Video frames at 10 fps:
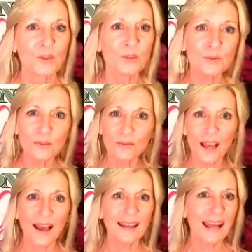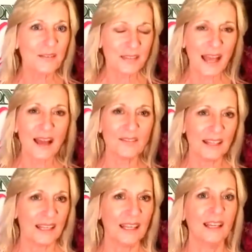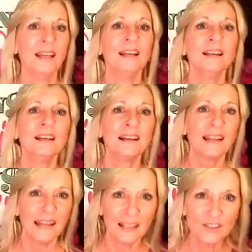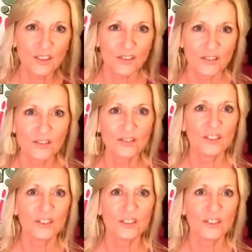You do not have to have any answers.